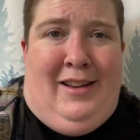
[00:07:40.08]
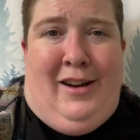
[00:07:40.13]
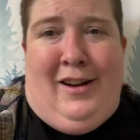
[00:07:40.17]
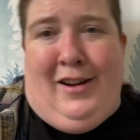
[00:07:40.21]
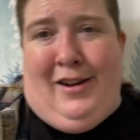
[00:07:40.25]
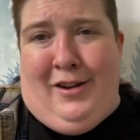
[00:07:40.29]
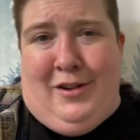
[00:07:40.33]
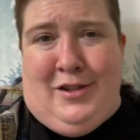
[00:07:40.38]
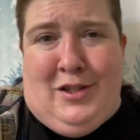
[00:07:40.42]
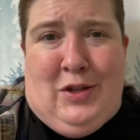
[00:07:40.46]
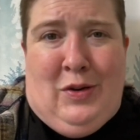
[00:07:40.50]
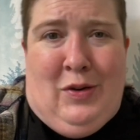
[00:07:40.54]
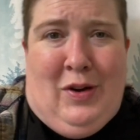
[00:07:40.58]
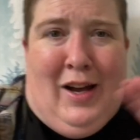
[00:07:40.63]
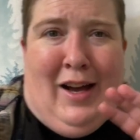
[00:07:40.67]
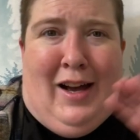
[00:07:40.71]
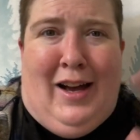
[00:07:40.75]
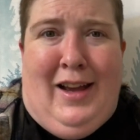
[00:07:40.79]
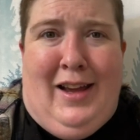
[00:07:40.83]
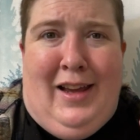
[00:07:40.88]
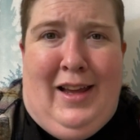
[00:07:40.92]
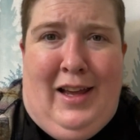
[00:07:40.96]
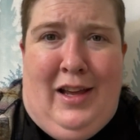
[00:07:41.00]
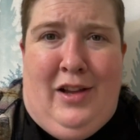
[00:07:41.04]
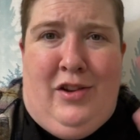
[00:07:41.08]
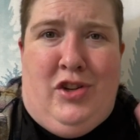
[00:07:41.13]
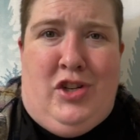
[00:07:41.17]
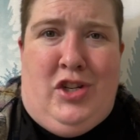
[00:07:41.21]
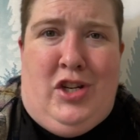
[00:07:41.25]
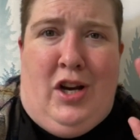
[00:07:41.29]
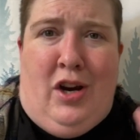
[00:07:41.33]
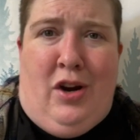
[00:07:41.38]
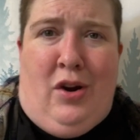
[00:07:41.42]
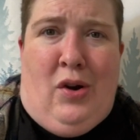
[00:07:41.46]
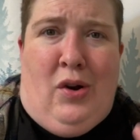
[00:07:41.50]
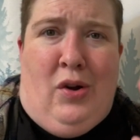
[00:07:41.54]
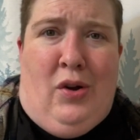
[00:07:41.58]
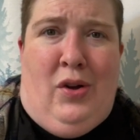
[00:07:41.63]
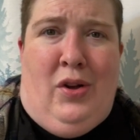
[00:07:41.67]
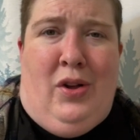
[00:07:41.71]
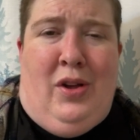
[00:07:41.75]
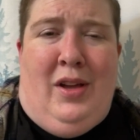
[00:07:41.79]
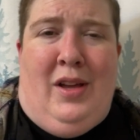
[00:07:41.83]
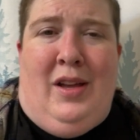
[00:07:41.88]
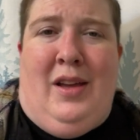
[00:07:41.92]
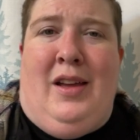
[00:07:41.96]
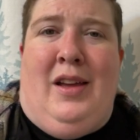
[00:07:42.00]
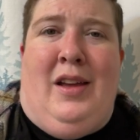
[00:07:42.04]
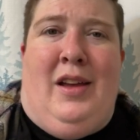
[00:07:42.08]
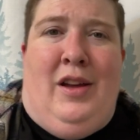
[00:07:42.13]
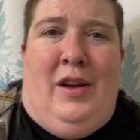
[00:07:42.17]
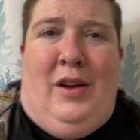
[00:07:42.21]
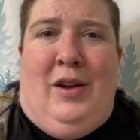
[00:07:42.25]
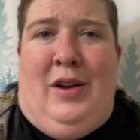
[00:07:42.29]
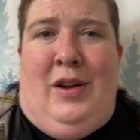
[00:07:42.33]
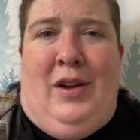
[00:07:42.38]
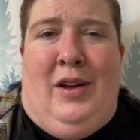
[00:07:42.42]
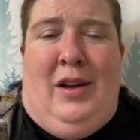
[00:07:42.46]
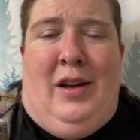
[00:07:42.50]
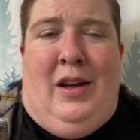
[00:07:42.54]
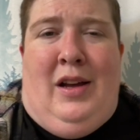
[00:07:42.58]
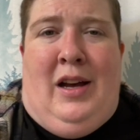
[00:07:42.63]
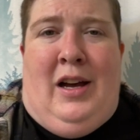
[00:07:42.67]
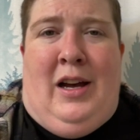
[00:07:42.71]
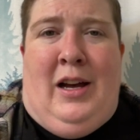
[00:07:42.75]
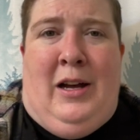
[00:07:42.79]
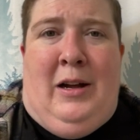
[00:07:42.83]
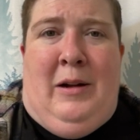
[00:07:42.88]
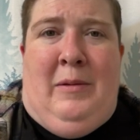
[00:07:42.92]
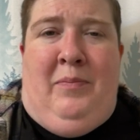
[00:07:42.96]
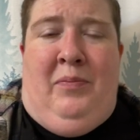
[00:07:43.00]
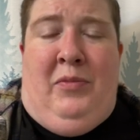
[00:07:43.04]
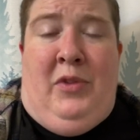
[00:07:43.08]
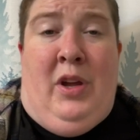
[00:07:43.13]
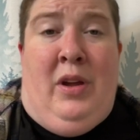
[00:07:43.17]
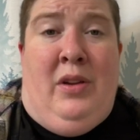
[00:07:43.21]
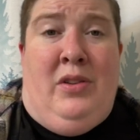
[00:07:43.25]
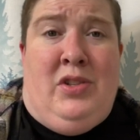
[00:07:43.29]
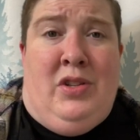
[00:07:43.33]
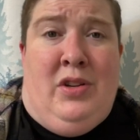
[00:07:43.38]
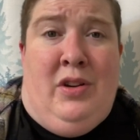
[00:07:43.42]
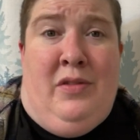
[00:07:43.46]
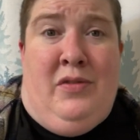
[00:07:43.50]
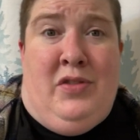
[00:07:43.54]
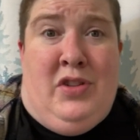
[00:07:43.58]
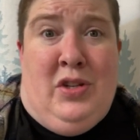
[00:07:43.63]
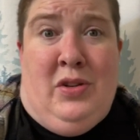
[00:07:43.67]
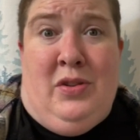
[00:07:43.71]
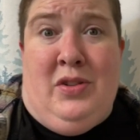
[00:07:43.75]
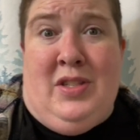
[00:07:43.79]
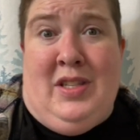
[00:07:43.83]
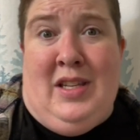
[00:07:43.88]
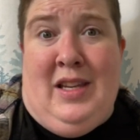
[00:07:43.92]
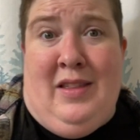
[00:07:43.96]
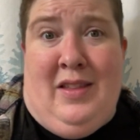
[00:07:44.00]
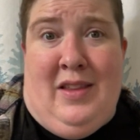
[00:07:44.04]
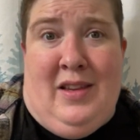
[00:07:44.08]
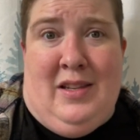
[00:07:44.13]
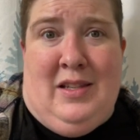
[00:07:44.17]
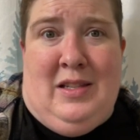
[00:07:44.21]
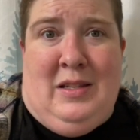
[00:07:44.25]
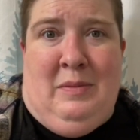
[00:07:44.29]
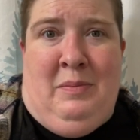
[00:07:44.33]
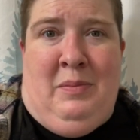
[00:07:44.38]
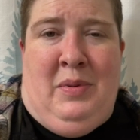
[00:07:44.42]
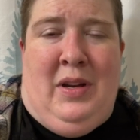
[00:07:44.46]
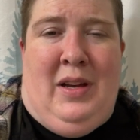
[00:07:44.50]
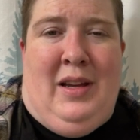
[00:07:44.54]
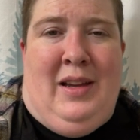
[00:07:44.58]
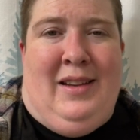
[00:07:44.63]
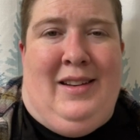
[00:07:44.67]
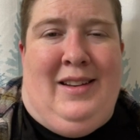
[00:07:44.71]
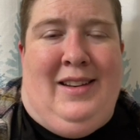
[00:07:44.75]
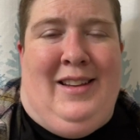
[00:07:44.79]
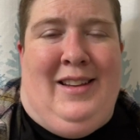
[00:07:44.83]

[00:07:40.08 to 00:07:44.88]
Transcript: also, hi, Aunt Cheryl. Um, not sure if she'll see this, but